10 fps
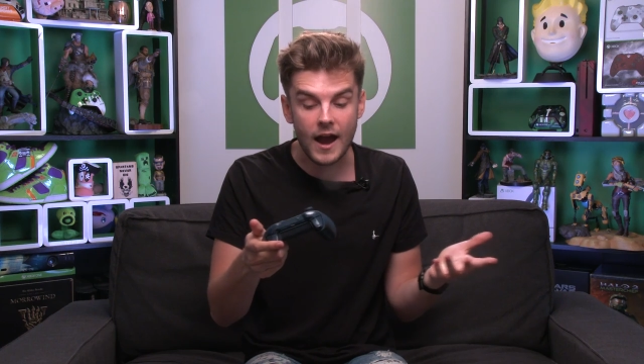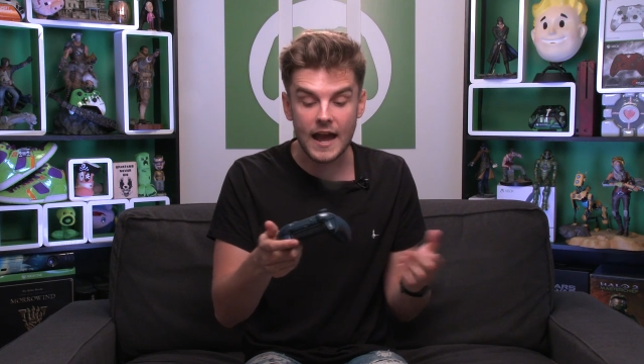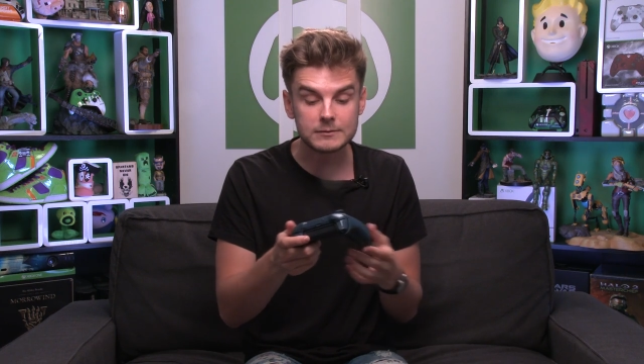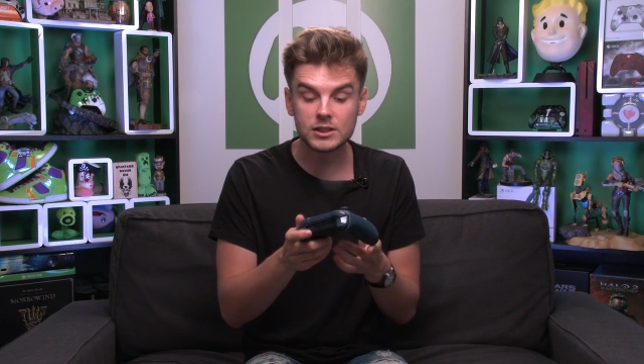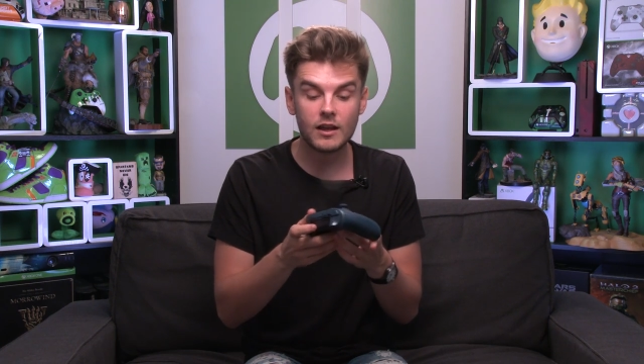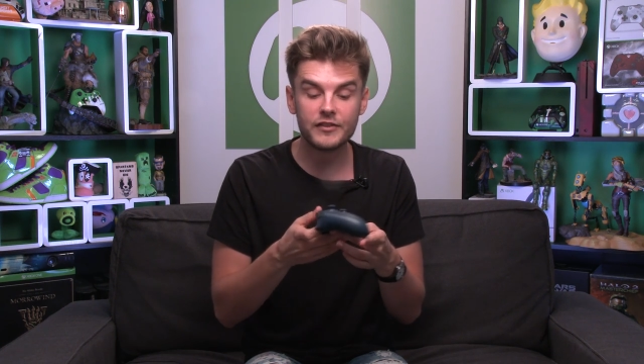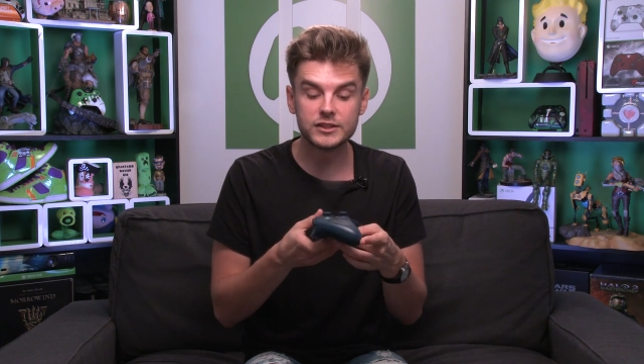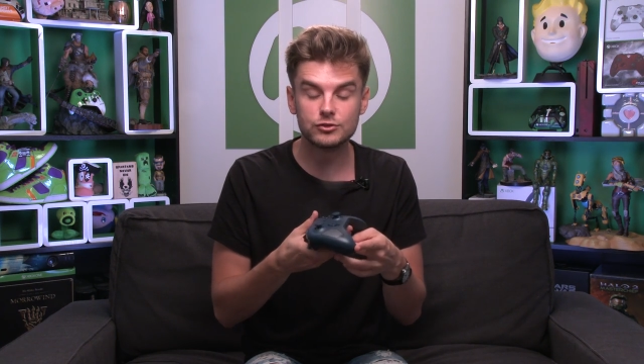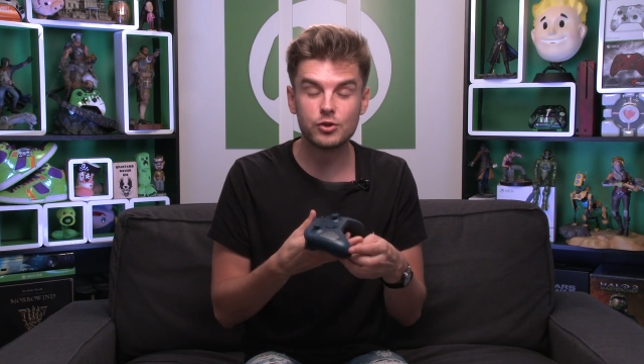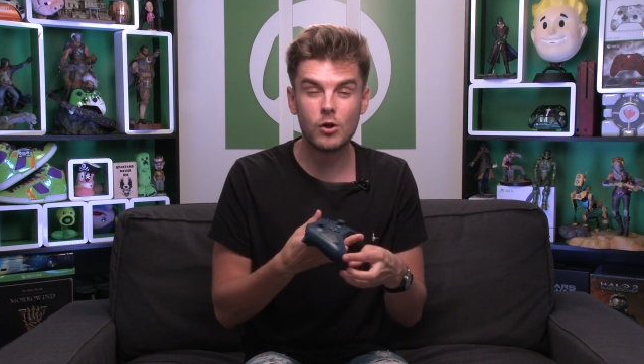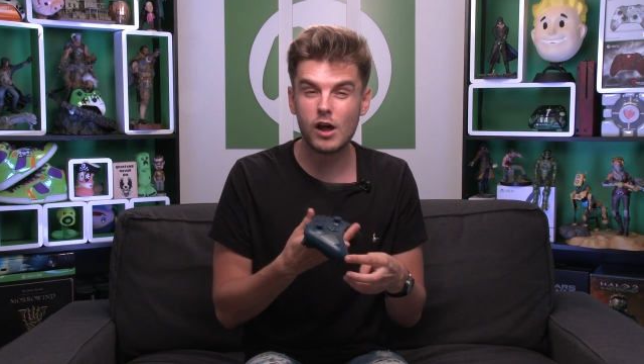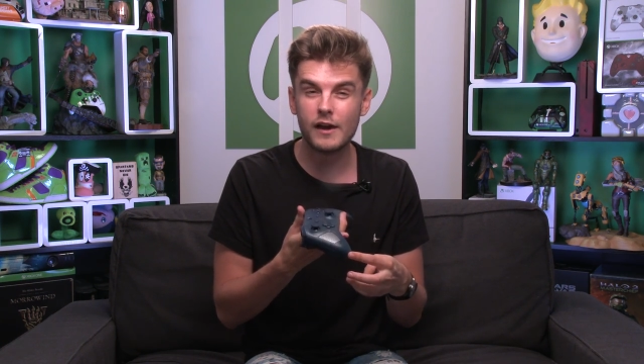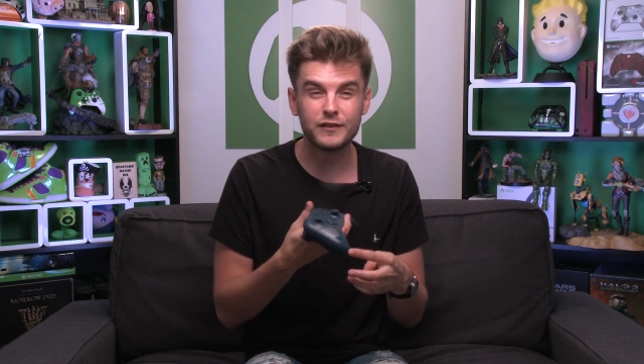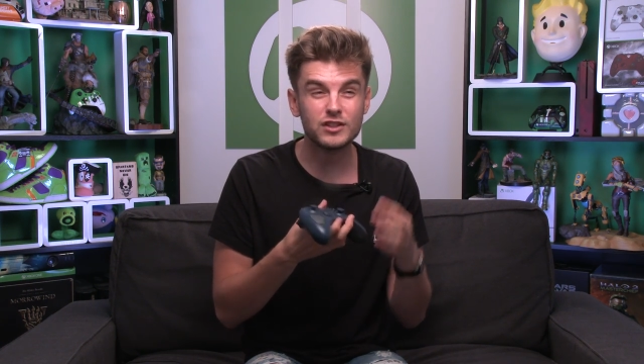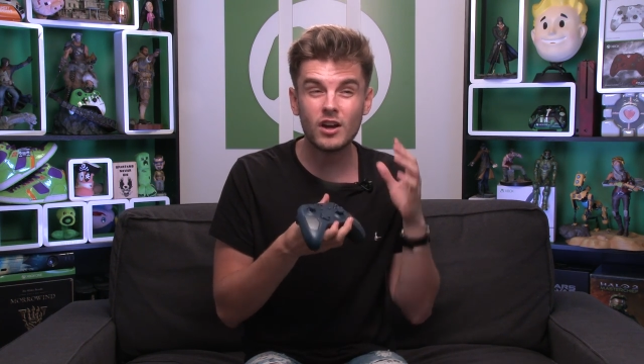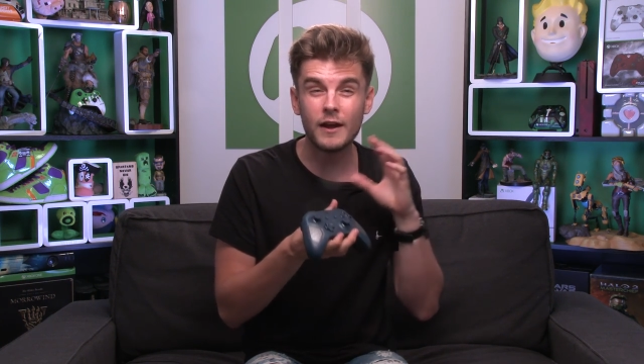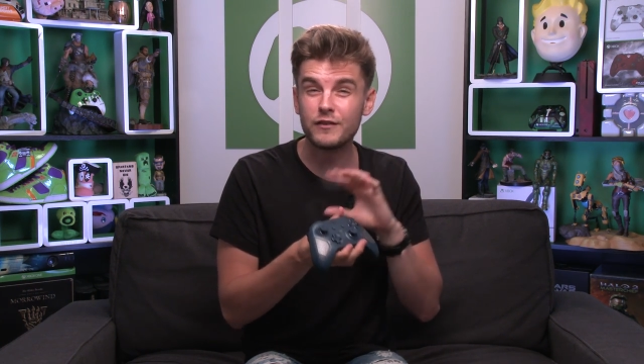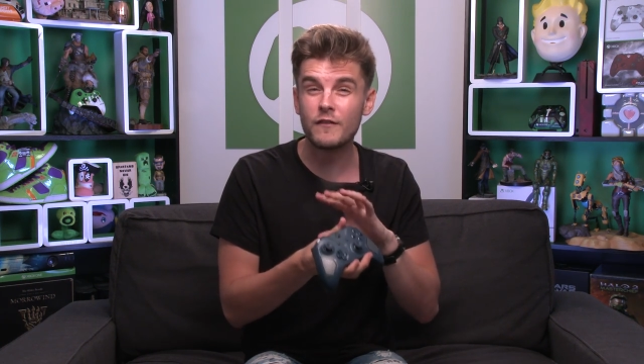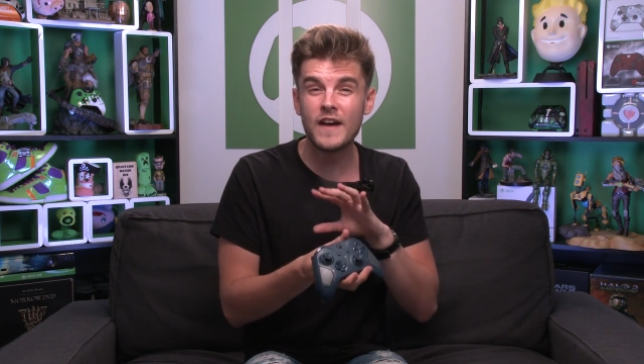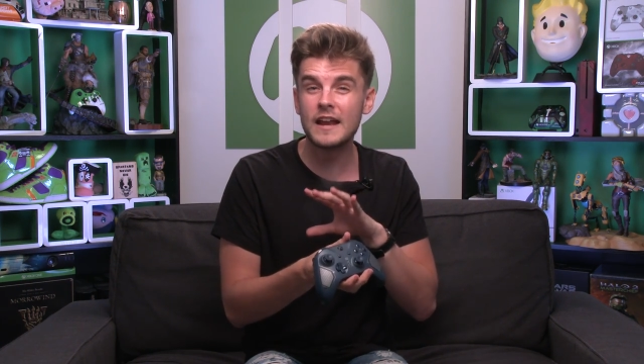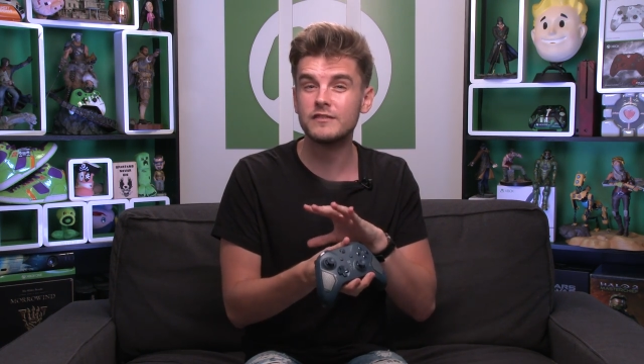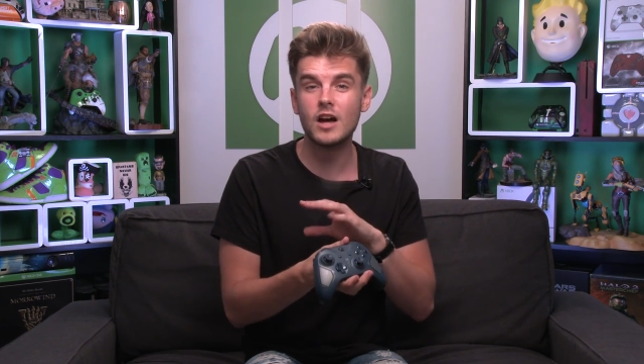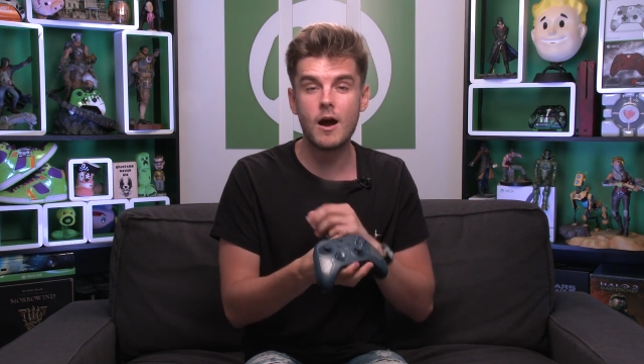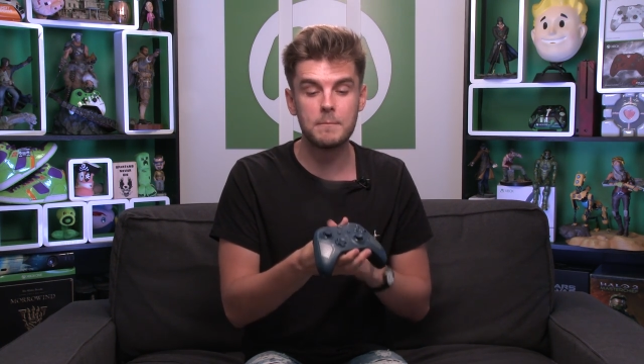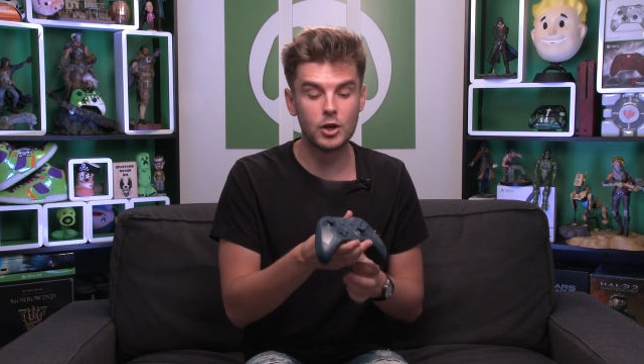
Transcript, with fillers: I absolutely love this controller. If you're, if you're a fan of dark